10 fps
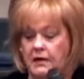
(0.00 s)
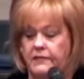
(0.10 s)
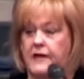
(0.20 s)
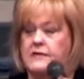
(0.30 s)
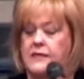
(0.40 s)

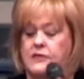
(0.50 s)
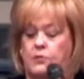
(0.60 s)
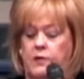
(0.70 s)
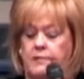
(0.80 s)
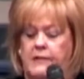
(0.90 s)
They This
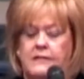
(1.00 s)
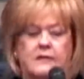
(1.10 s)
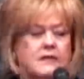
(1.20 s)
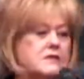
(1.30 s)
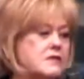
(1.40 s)
one man
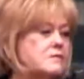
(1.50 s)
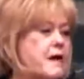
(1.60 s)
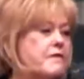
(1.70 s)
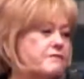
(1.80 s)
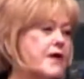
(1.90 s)
said, This is
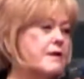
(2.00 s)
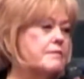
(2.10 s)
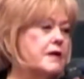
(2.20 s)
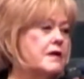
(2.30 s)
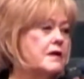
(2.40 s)
my
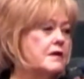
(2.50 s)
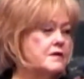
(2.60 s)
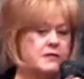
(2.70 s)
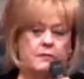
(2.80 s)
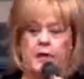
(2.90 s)
family.
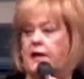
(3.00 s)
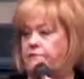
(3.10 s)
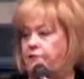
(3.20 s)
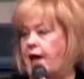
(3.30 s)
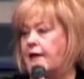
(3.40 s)
Said, When I
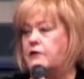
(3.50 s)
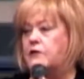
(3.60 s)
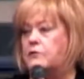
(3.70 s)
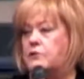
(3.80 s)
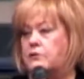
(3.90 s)
fly to
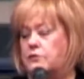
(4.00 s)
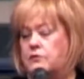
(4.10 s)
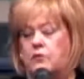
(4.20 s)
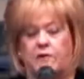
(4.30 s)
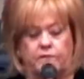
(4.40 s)
New
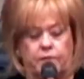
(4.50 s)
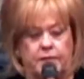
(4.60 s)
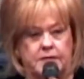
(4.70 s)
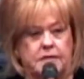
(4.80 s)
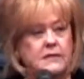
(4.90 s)
York for
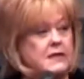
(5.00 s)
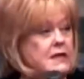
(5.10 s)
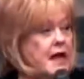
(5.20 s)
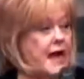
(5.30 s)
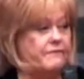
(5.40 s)
business,
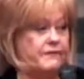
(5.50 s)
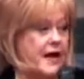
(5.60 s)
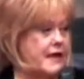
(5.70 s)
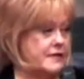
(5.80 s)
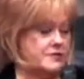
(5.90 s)
I
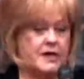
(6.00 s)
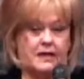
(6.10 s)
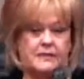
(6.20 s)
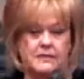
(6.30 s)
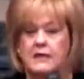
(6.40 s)
fly to
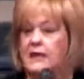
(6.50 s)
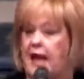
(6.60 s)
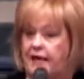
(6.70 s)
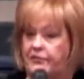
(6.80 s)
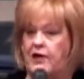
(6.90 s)
Texas.
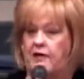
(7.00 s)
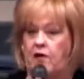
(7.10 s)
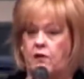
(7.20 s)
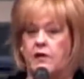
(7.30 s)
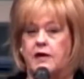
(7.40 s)
I think of
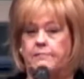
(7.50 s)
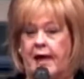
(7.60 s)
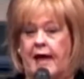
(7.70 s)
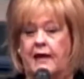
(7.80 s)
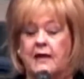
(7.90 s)
hurrying
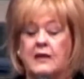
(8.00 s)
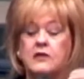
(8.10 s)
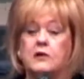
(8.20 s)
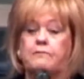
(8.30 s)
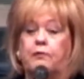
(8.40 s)
back
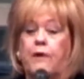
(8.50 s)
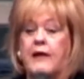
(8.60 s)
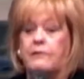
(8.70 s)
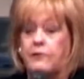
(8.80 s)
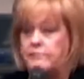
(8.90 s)
to
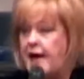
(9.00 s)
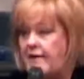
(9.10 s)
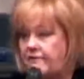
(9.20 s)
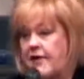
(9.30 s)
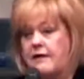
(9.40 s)
pray with my
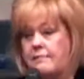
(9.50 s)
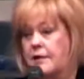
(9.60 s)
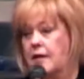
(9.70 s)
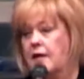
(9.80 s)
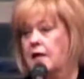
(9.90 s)

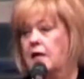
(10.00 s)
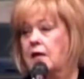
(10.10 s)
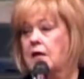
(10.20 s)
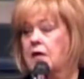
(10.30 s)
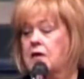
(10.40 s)
family.
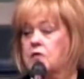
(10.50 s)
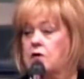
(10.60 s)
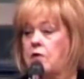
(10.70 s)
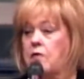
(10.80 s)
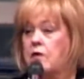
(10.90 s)

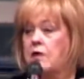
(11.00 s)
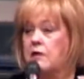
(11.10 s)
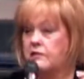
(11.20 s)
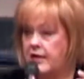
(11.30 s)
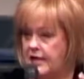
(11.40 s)
So
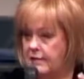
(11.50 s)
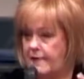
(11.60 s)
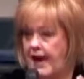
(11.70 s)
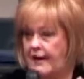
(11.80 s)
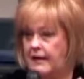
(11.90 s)
think
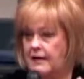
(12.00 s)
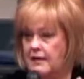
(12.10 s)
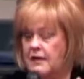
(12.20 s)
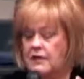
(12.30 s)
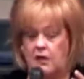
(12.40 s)
about it.
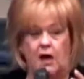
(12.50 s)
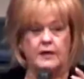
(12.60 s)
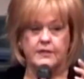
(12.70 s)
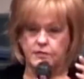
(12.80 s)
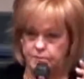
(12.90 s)
God
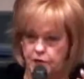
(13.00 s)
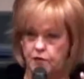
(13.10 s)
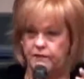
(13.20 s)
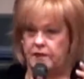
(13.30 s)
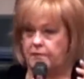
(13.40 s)
is
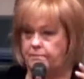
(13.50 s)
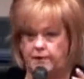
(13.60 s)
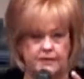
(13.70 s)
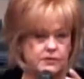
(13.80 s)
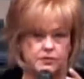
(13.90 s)
moving in
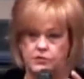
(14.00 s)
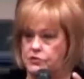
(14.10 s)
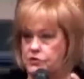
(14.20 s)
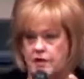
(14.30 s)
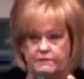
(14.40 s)
places
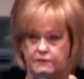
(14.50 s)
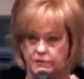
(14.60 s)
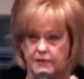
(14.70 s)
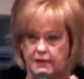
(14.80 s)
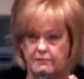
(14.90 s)
you'd never
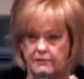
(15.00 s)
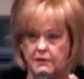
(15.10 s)
dream.